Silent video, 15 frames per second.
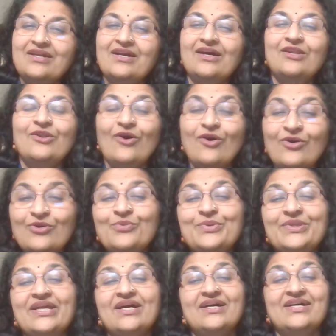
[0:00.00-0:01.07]
Along
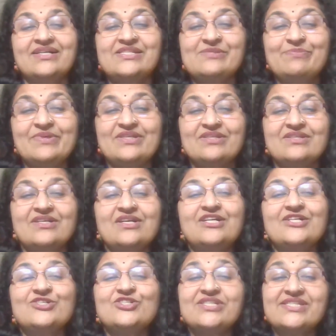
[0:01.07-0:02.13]
with her husband,
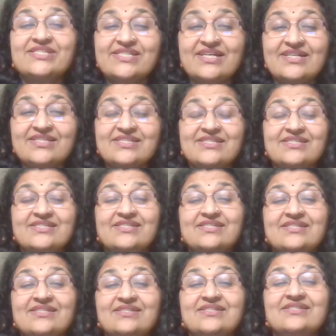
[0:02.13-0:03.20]
she started
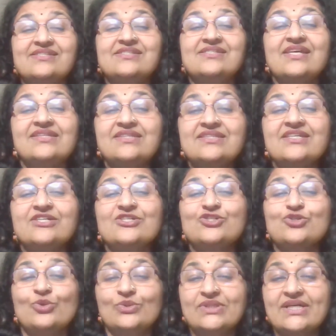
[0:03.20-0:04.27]
the Satya
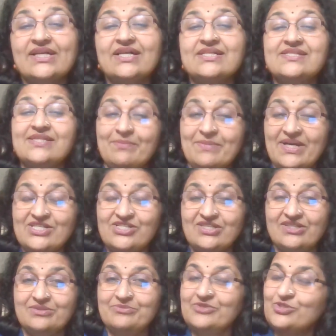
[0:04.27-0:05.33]
Shodhaka
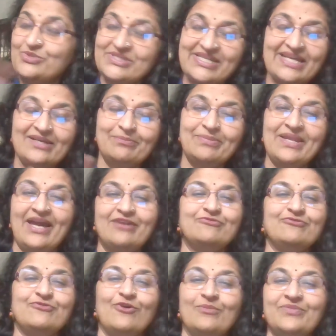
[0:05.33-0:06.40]
Samaja, which was like a
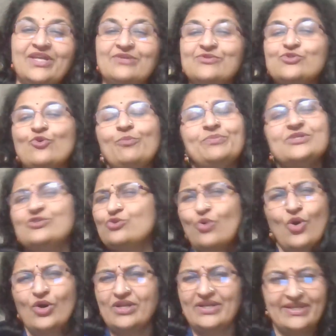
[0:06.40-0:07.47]
platform that was open to
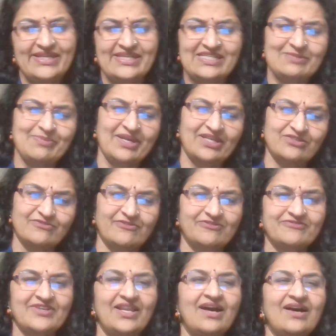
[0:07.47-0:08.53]
all, irrespective
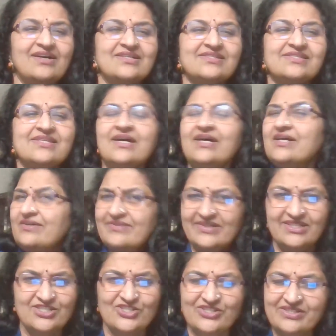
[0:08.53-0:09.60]
of class,
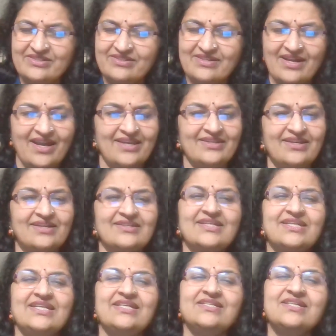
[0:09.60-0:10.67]
religion,
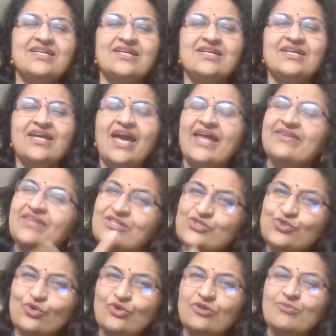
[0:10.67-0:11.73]
hierarchy. And their
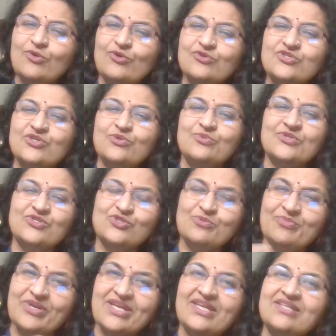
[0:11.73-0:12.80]
sole motto was to
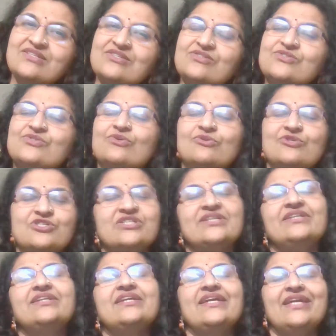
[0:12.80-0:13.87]
bring in
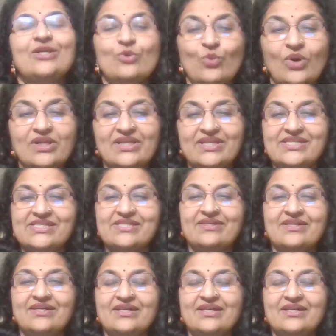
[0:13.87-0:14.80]
social equality.